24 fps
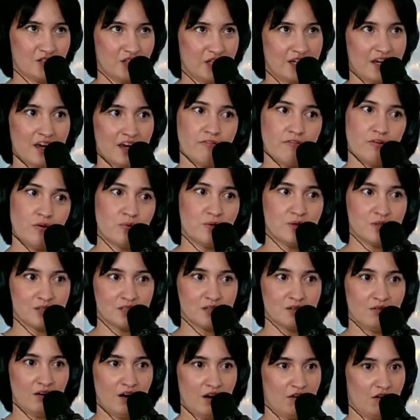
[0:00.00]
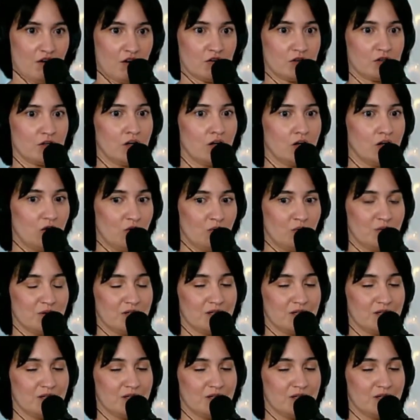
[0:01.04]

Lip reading: So like every once in a while I'll go.